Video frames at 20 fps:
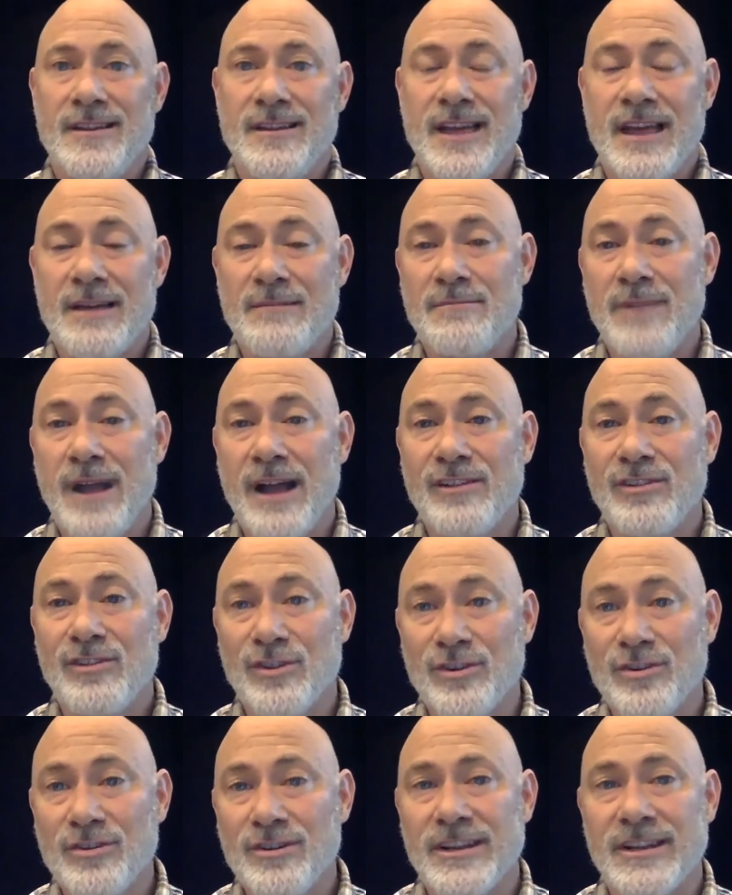and by
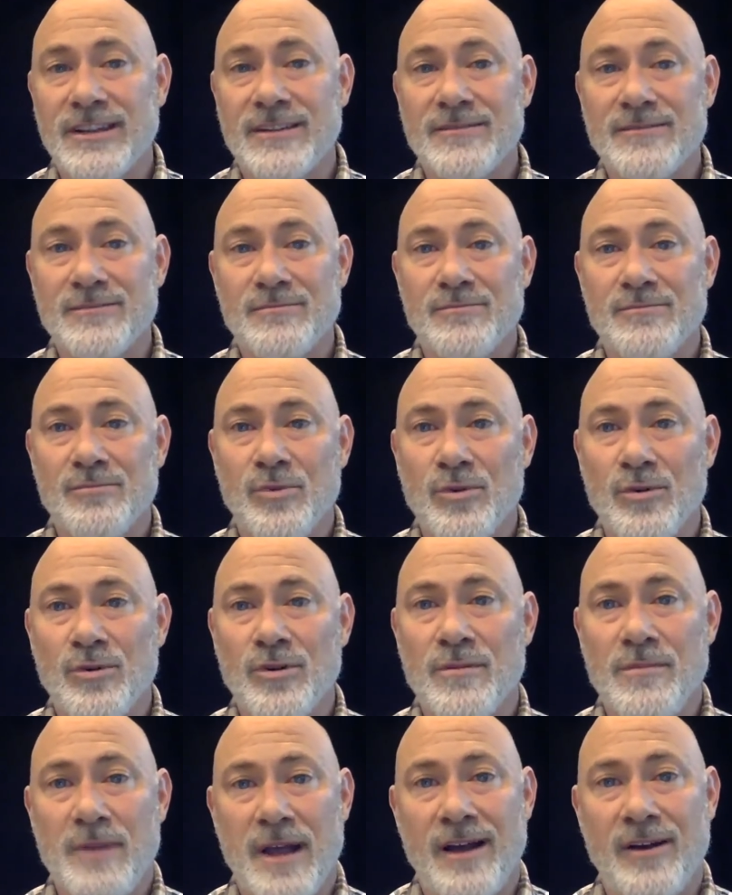learning
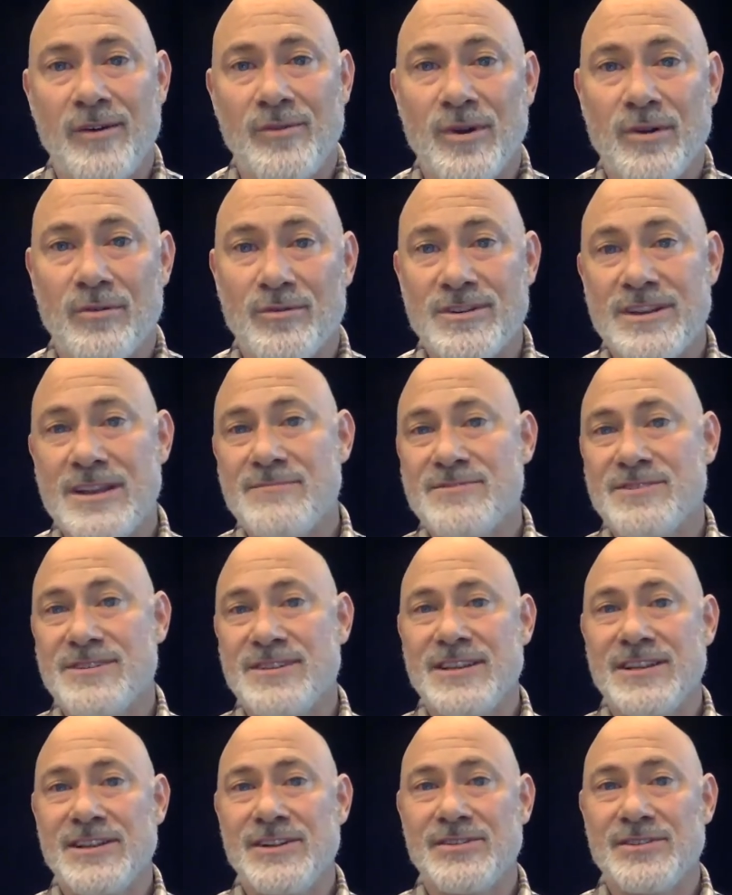more about what Redemption
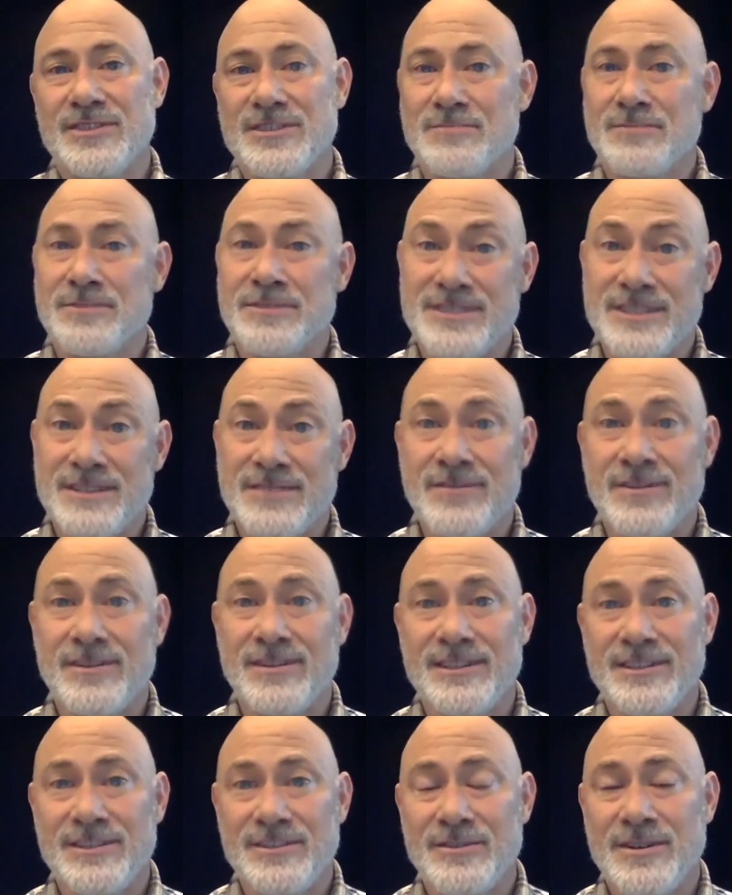Hill is
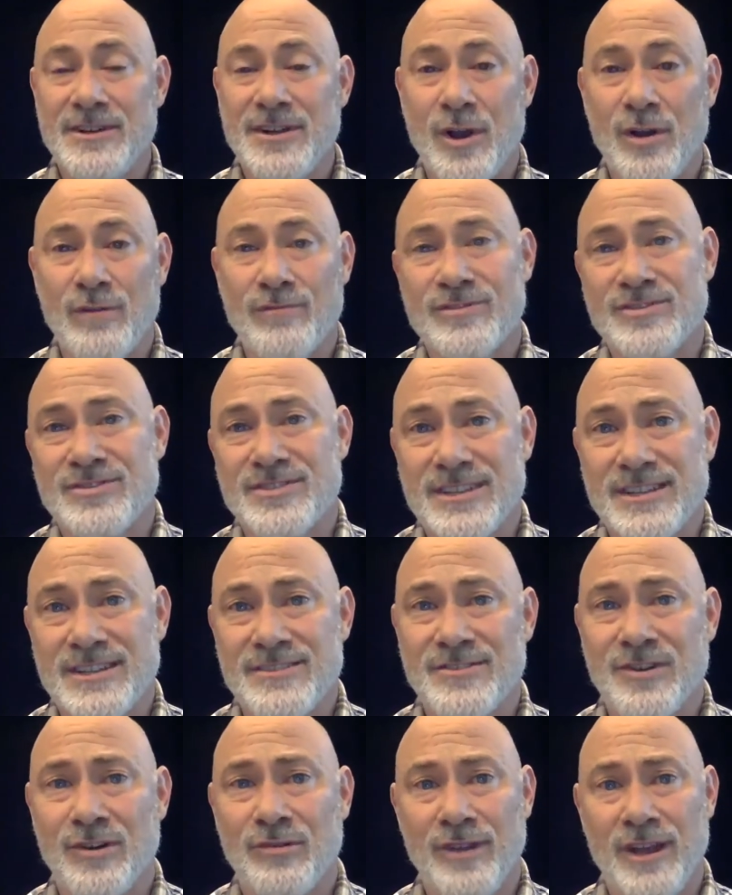specifically doing
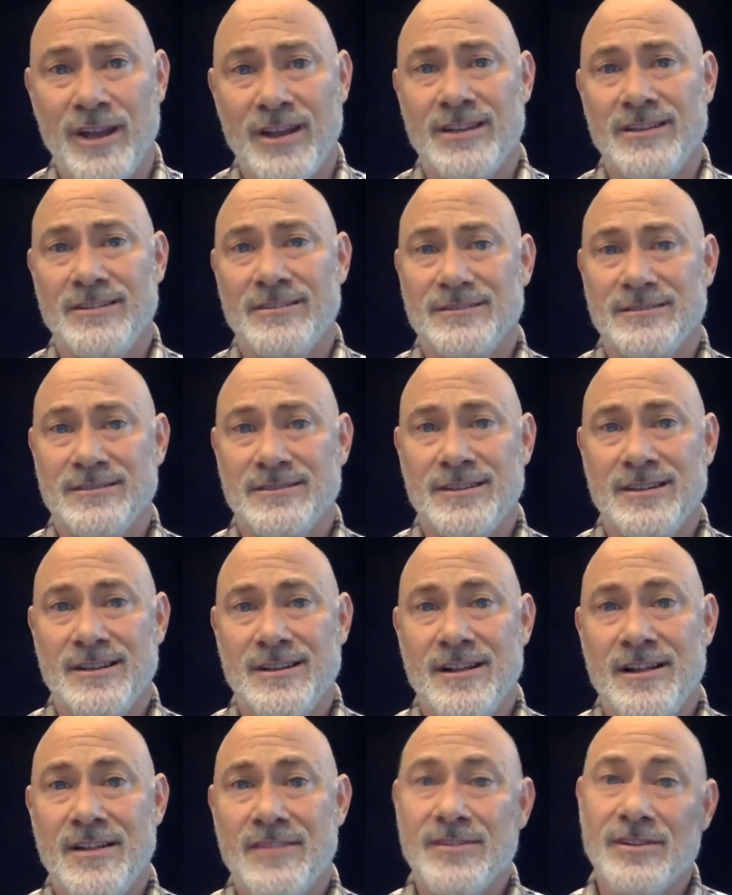overseas already.
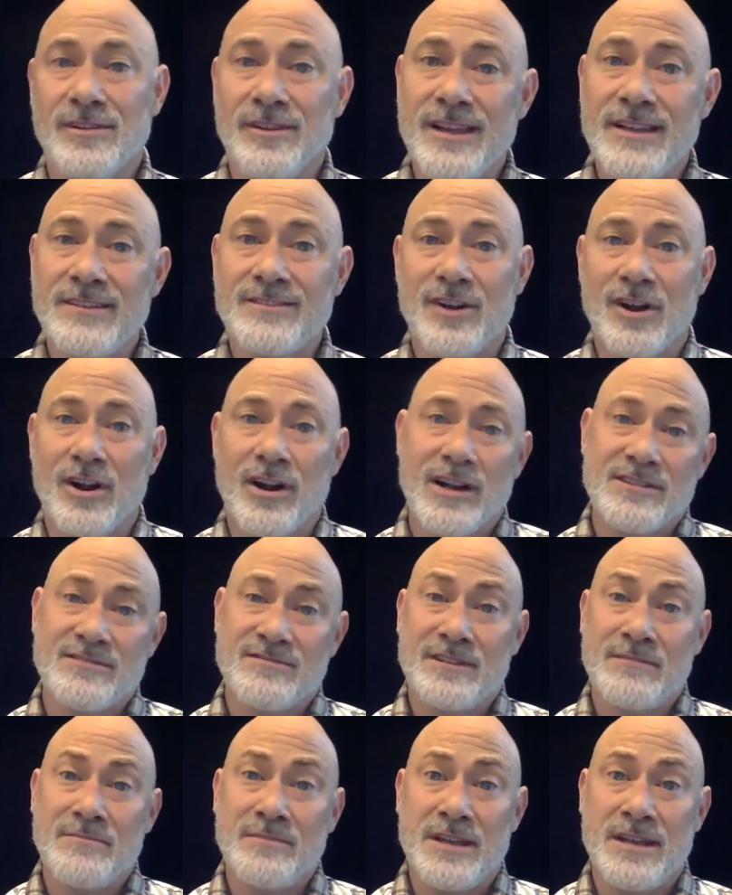The link to
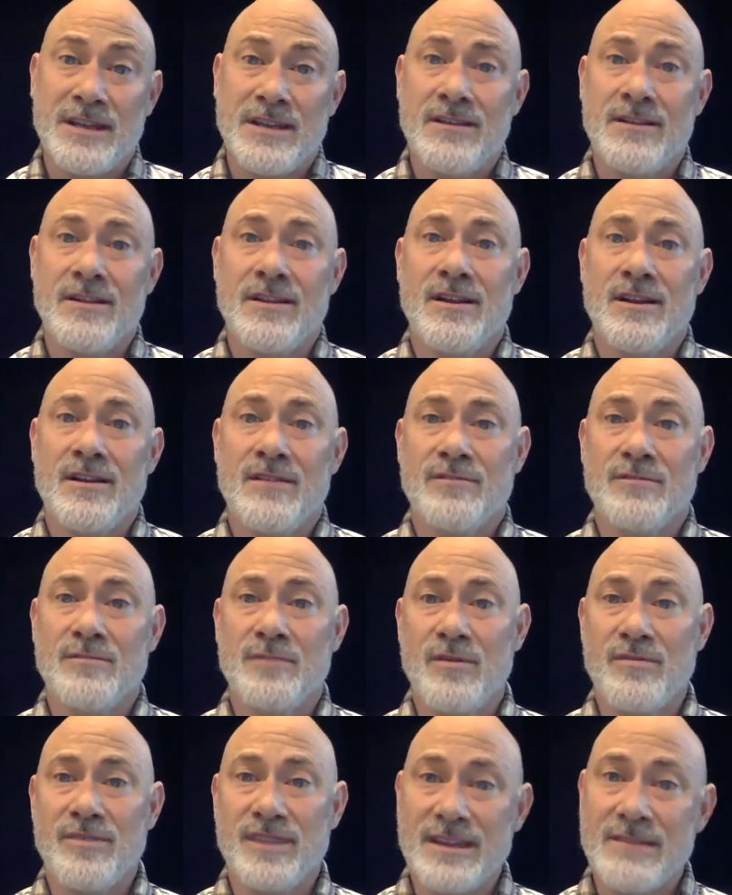RSVP for
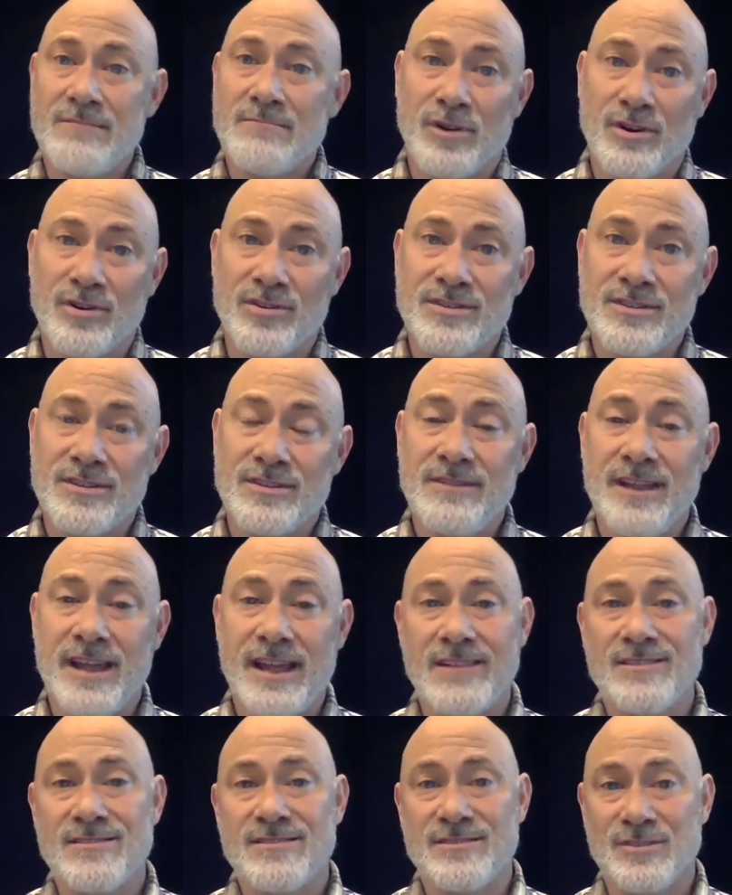both in person
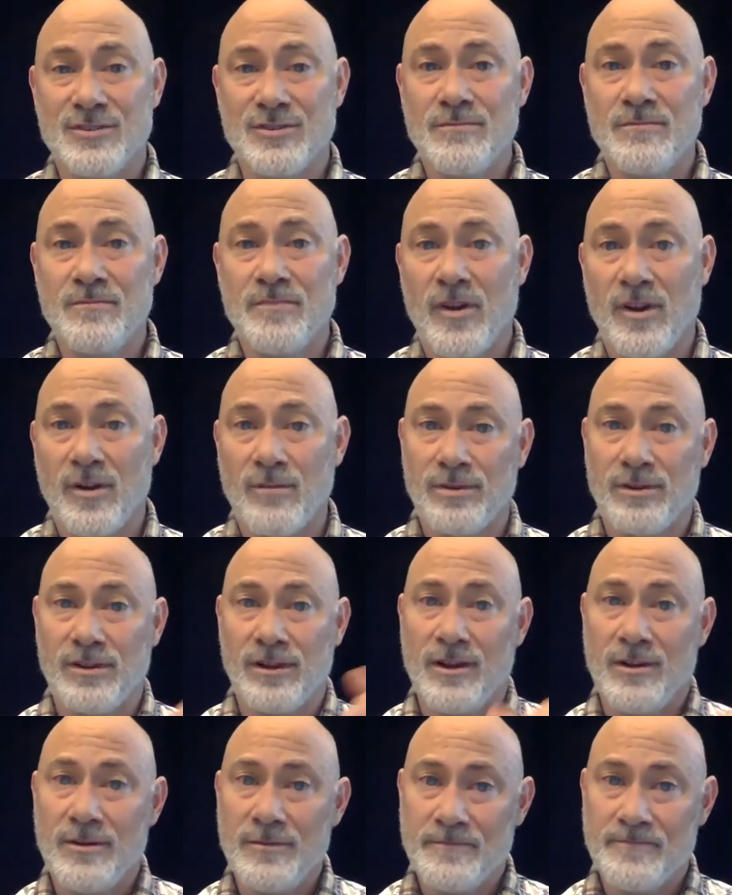and Zoom are
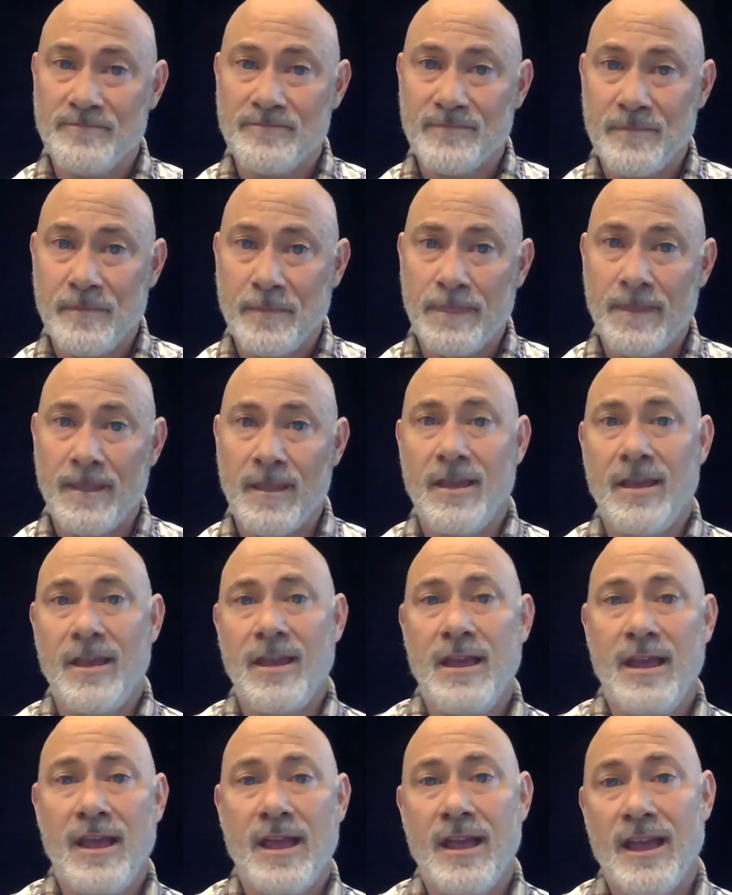below.
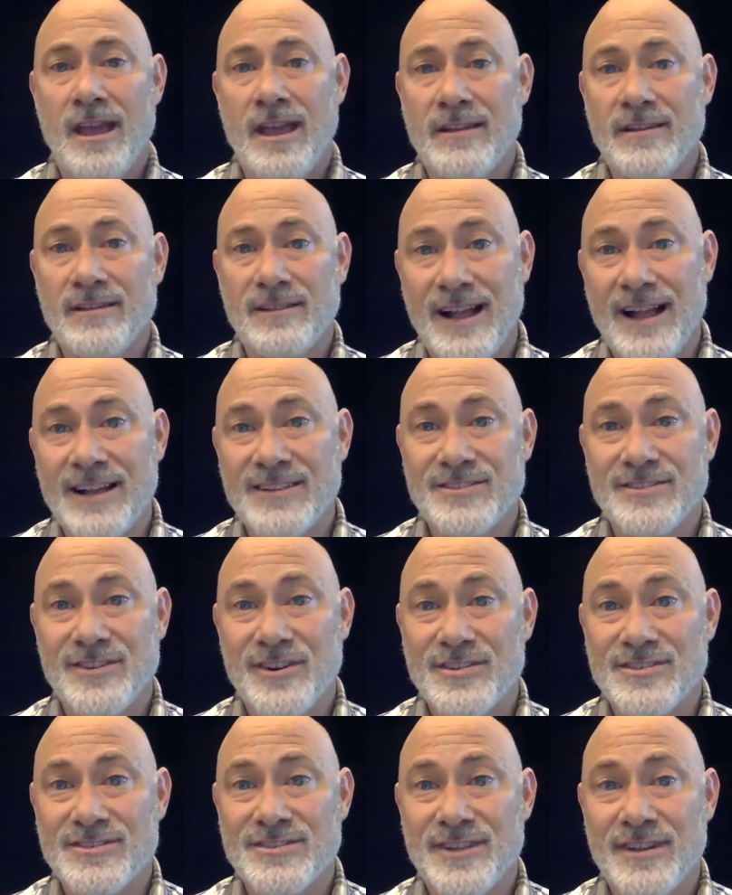And class
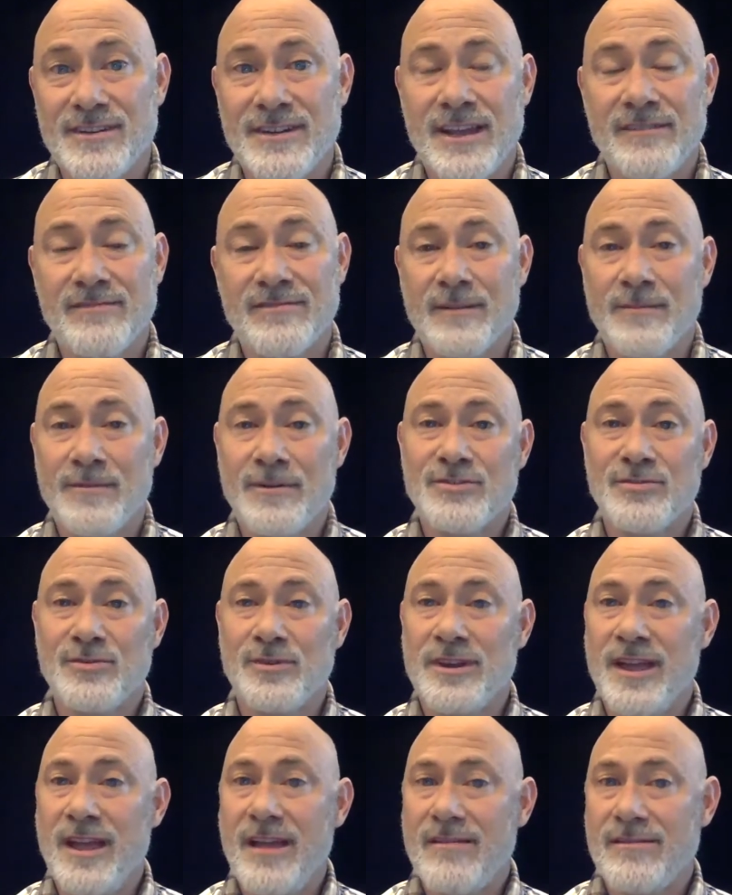starts Sunday, February
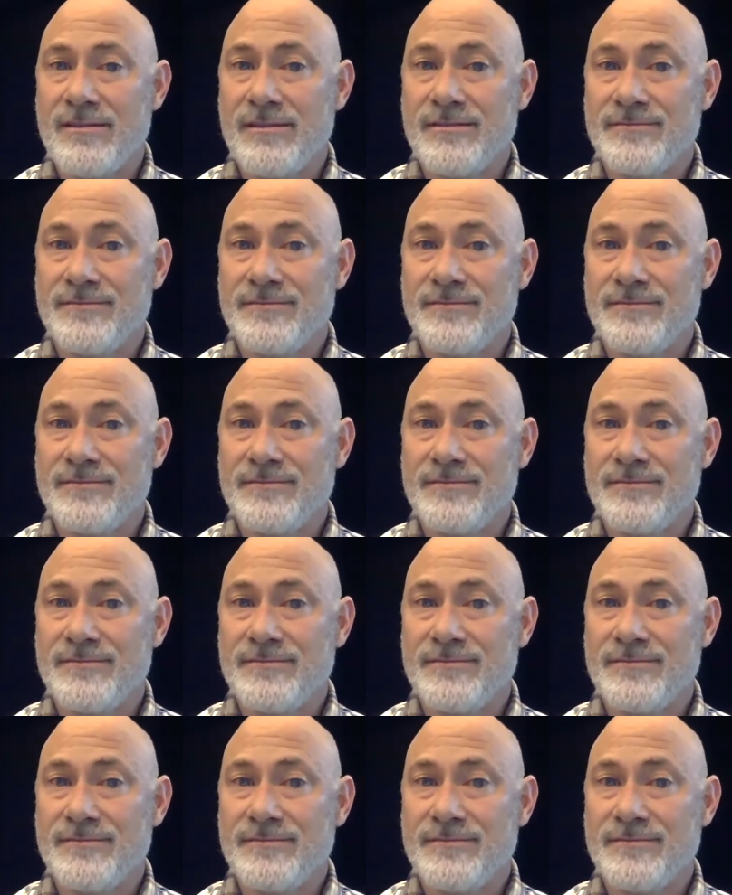28th.